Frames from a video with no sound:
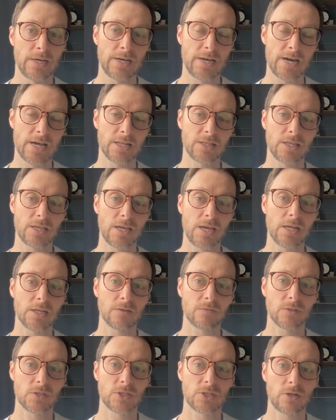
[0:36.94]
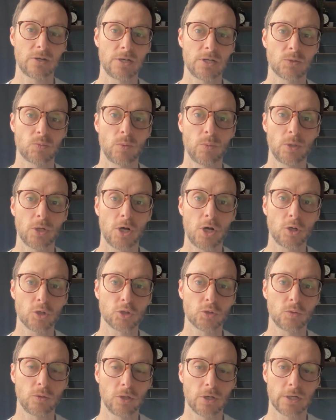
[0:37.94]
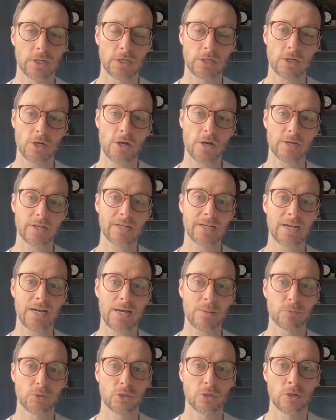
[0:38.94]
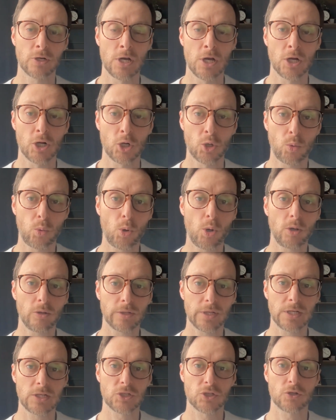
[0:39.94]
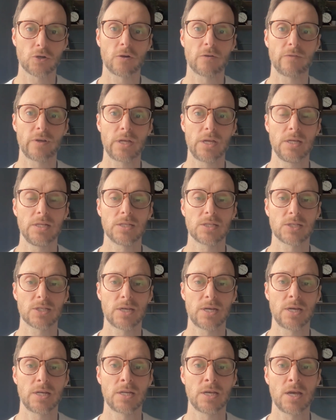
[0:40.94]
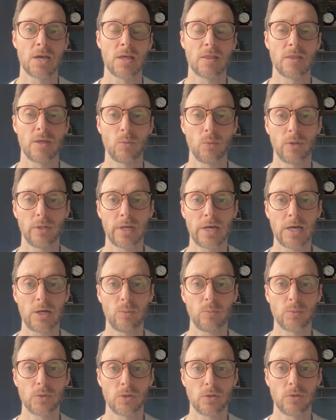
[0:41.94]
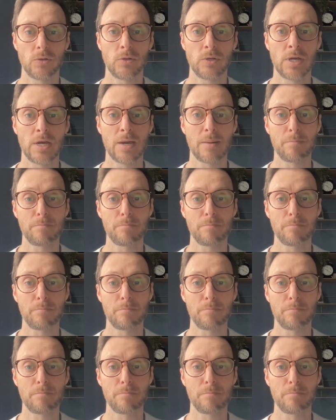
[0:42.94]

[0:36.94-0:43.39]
And at the end of the series, we will also look at how to capture quality survey insight that will help you